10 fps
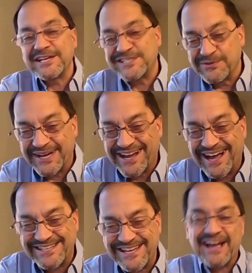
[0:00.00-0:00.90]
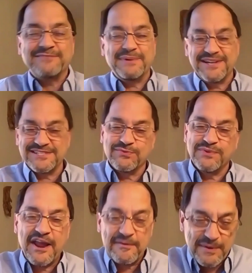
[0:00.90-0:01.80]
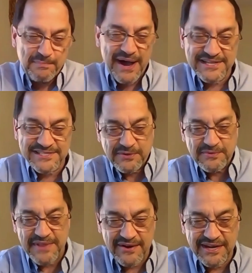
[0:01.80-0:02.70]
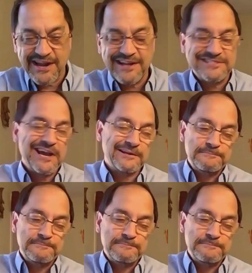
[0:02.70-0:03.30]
to inContact, because it would not have been possible without inContact.